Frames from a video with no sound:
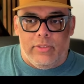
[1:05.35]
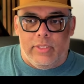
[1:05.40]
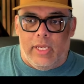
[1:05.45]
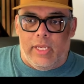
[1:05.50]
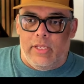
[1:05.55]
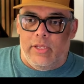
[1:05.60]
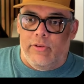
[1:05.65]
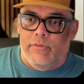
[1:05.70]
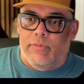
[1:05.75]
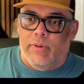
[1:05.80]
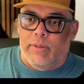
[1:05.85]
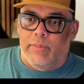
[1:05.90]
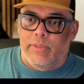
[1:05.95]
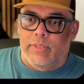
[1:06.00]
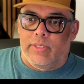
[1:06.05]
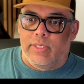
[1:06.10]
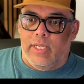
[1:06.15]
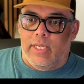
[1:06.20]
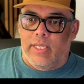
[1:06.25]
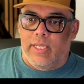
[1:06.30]
and you've probably
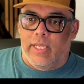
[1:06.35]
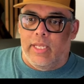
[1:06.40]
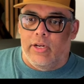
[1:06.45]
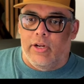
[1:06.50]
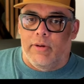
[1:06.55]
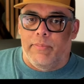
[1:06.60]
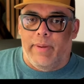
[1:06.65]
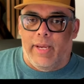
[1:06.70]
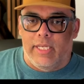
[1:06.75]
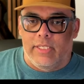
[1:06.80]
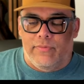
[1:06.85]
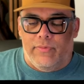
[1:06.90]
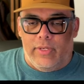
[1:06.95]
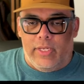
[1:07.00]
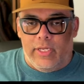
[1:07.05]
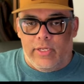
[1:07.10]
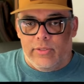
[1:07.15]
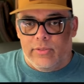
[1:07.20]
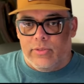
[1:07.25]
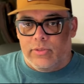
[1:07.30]
seen in our past
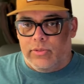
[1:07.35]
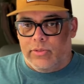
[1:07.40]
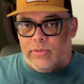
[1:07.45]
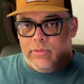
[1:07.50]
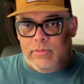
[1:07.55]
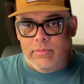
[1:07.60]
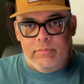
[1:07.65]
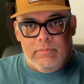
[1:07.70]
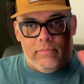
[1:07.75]
videos.